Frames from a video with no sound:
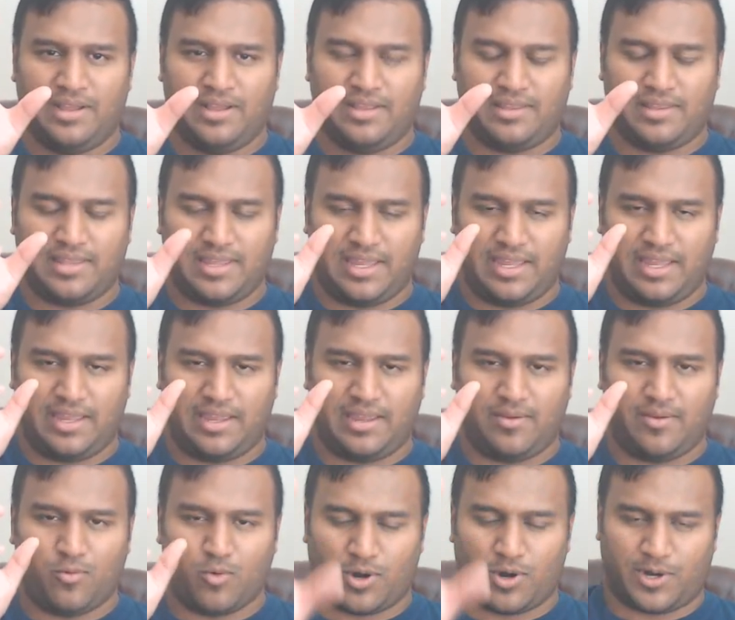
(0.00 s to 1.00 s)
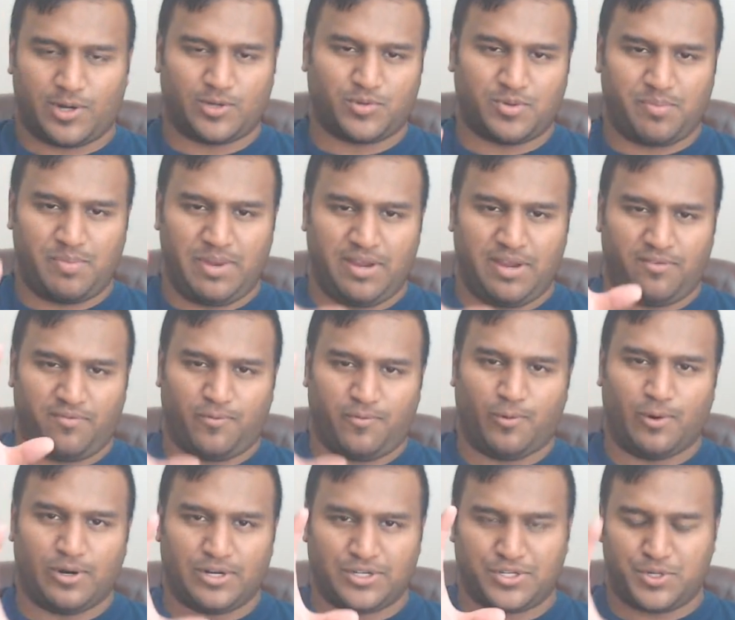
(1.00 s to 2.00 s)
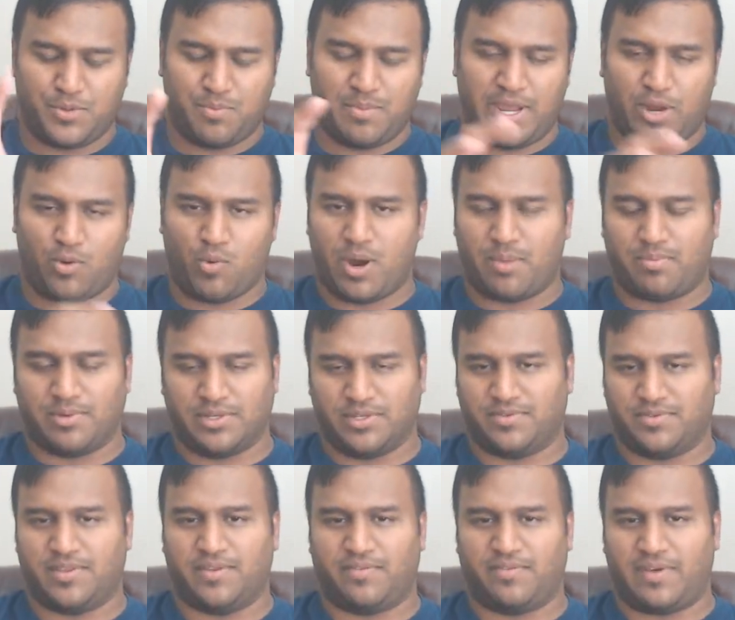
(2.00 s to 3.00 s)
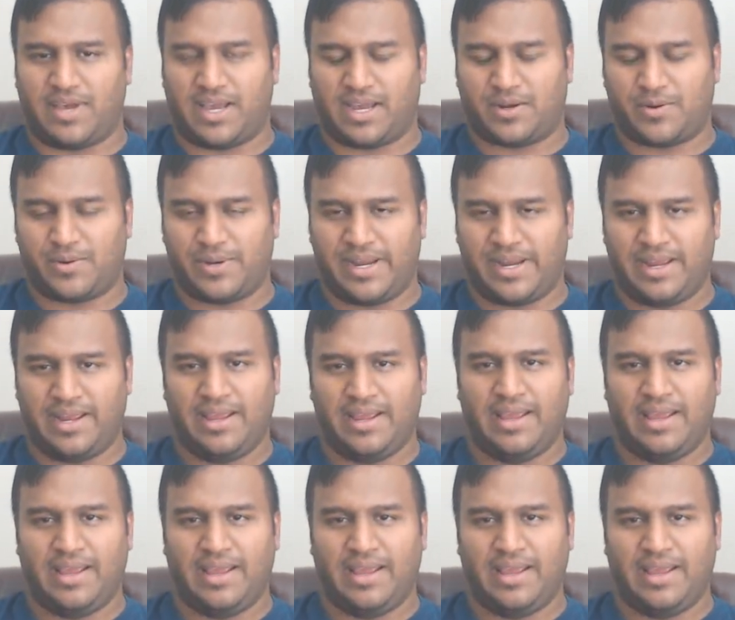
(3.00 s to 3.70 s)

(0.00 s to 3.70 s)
the workers were being forced to make weapons for the factory.